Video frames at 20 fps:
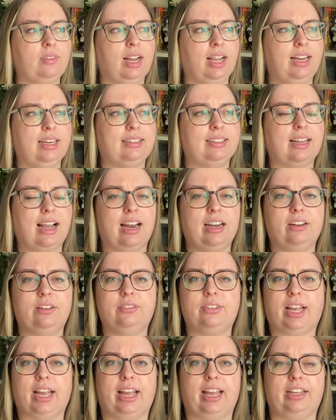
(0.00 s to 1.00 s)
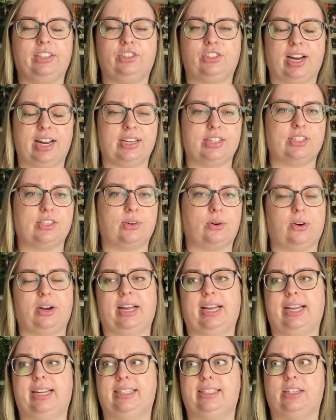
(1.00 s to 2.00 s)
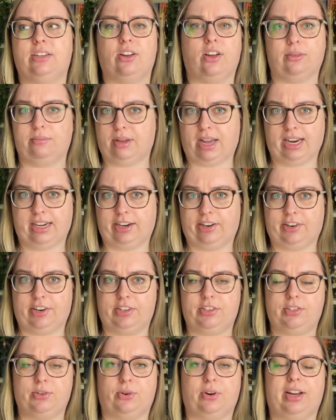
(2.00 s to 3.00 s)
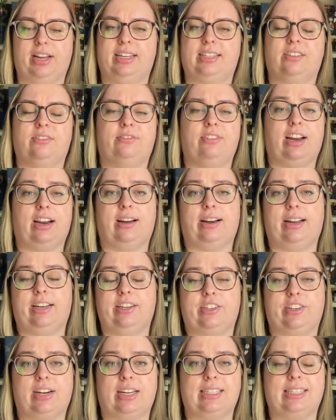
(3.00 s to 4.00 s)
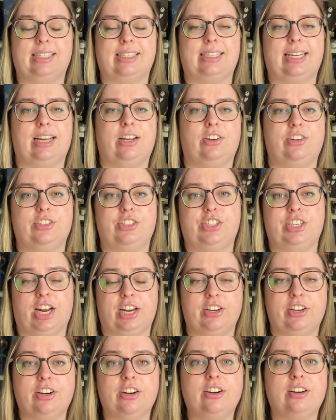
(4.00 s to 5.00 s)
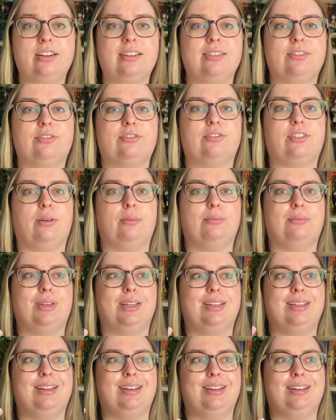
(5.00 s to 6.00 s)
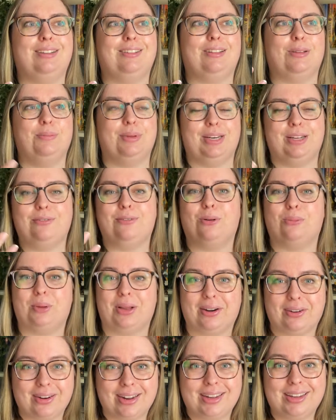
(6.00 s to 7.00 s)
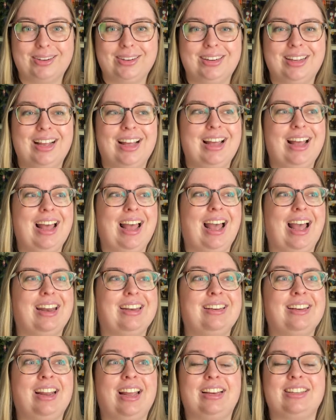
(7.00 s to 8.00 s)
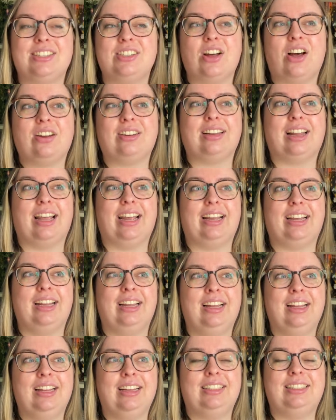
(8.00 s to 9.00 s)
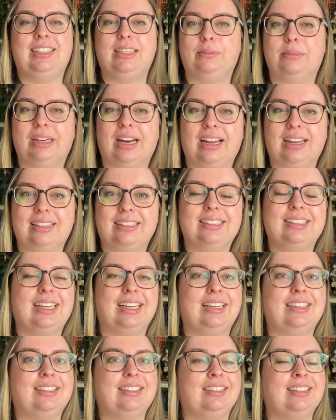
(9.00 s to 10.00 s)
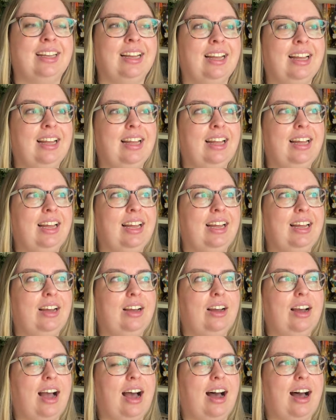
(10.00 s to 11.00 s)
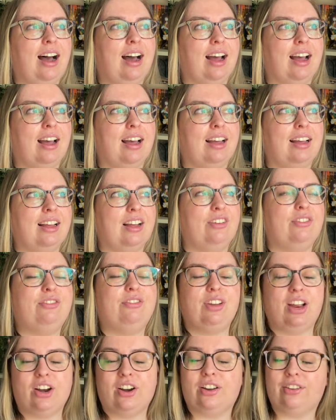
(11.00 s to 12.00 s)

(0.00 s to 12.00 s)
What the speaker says: it's kind of a trans story. It's a non-binary story. It's a very interesting take on gender from the medieval period. And it's not like demonized. It's a very,